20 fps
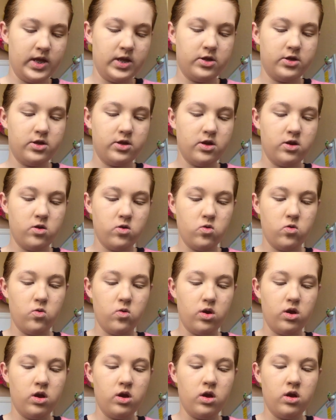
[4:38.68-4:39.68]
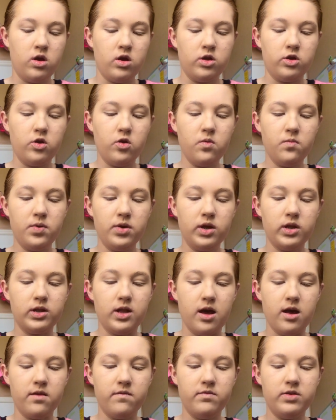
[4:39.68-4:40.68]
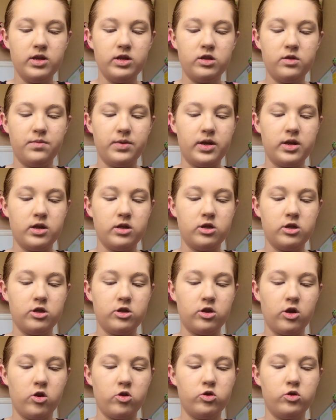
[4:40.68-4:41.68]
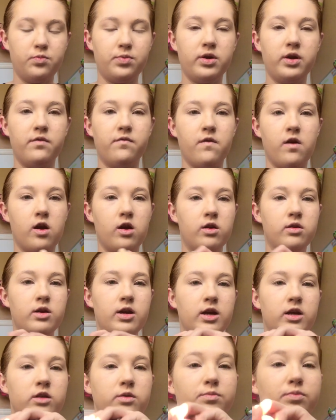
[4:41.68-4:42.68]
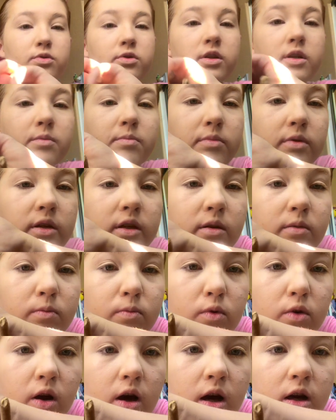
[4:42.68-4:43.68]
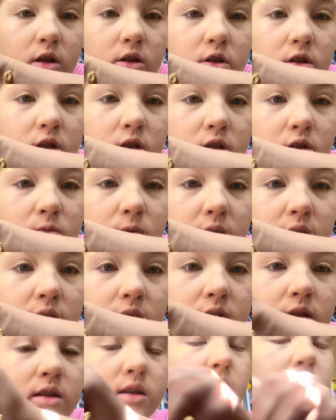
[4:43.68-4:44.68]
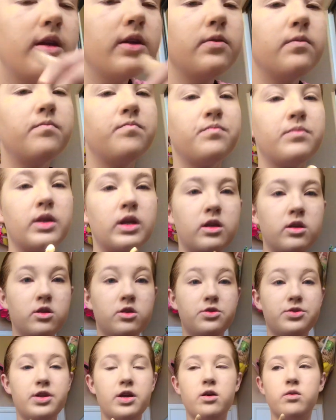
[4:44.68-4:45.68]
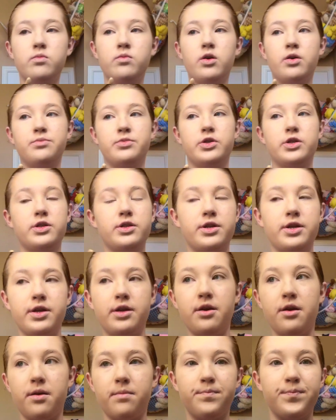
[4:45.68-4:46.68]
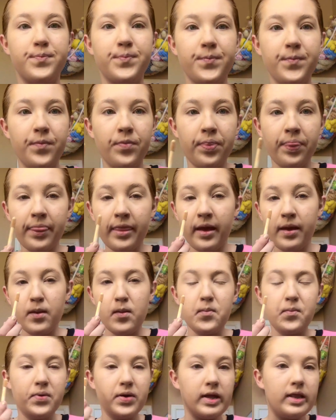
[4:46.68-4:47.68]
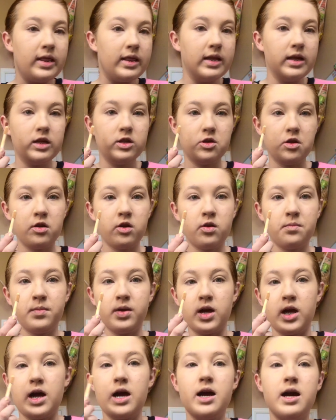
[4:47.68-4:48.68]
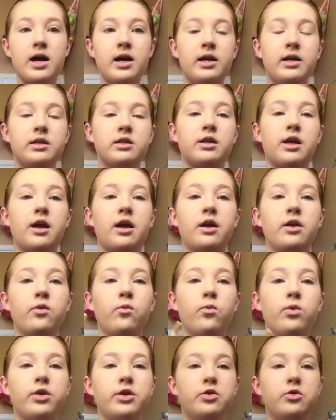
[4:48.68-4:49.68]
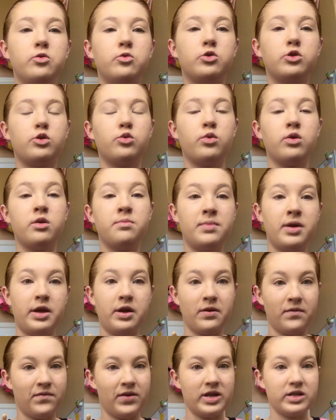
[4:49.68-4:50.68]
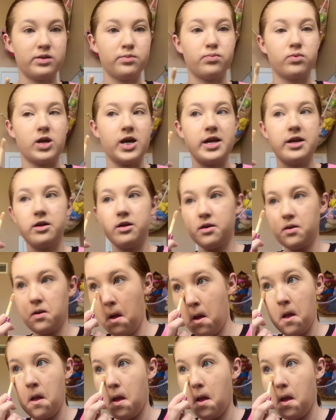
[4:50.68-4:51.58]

So don't put a lot of this because this goes pretty far. It has a pretty big brush, as we can see. So now I'm just gonna put this under my eyes and where you just want to make your face brighter.